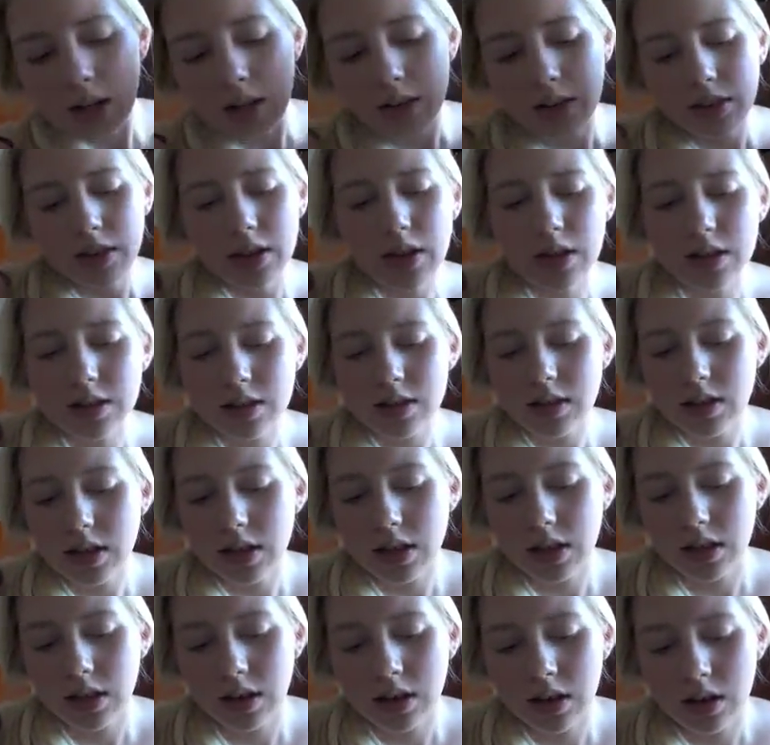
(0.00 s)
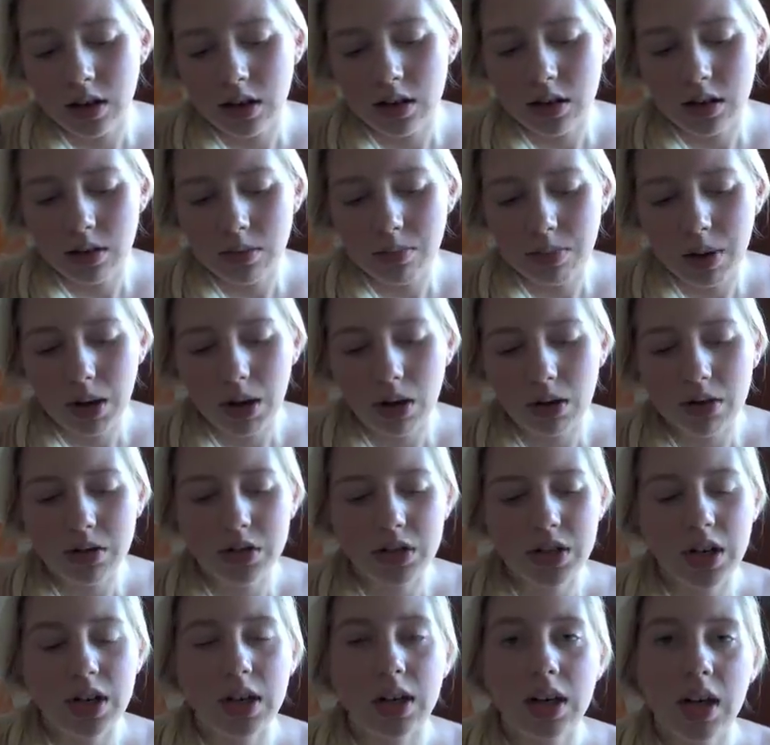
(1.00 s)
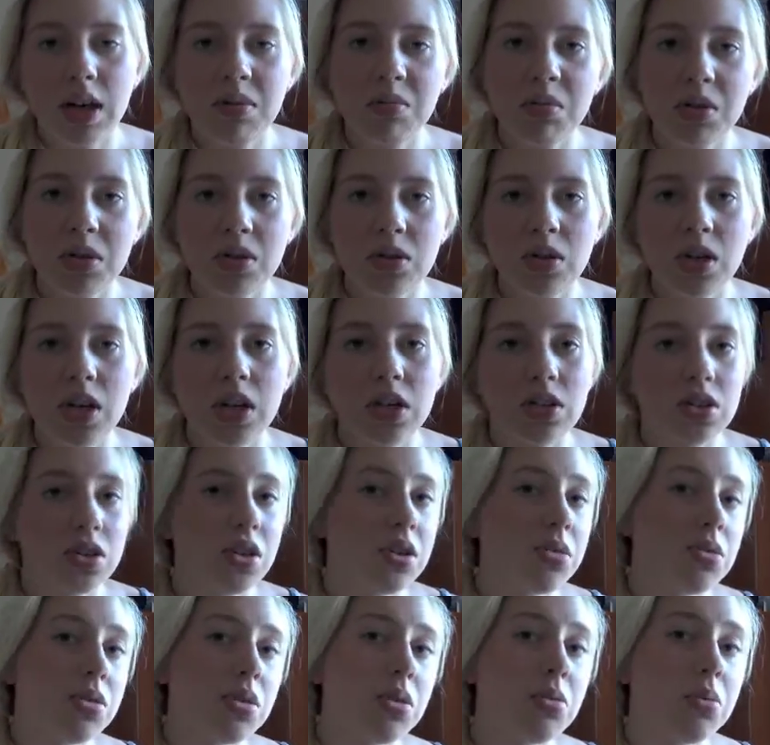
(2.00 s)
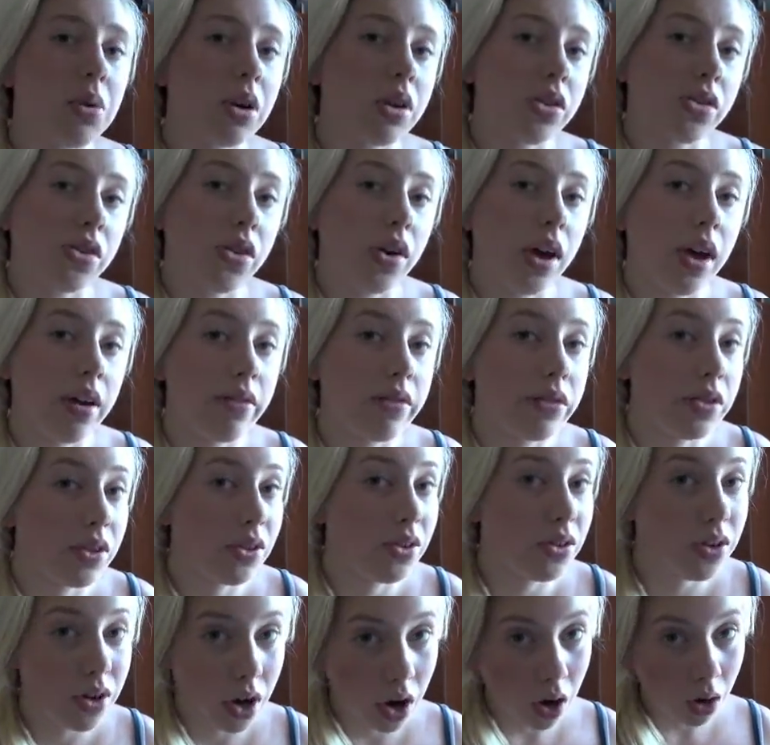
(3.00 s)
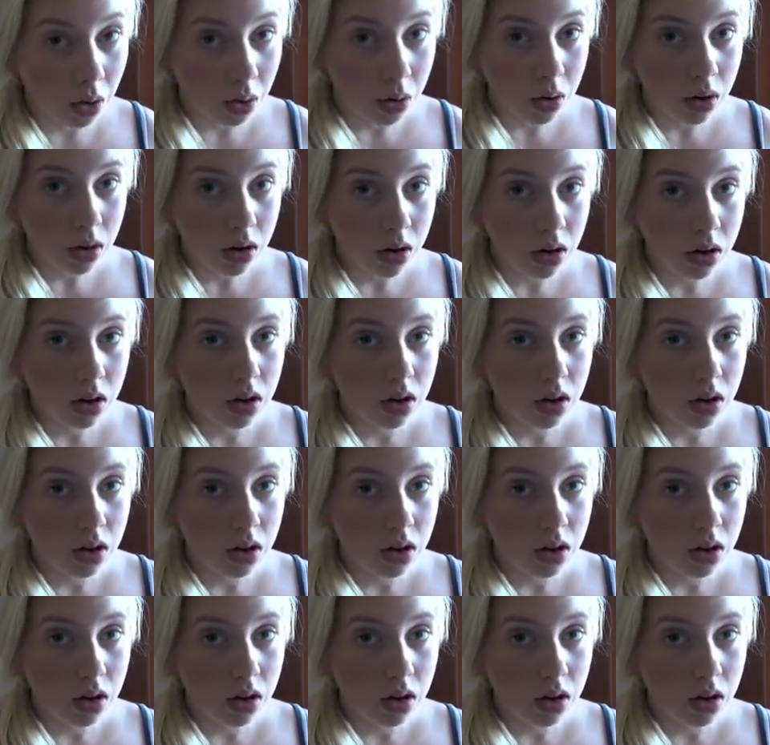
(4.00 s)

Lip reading: In biology and chemistry, it shows you what you have to know,